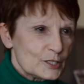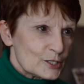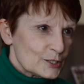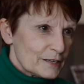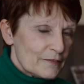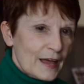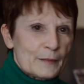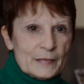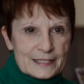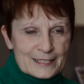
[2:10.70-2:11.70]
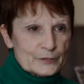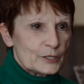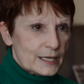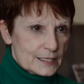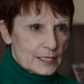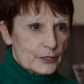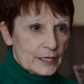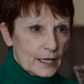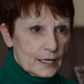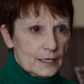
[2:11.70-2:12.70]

not sure if that meets the criteria.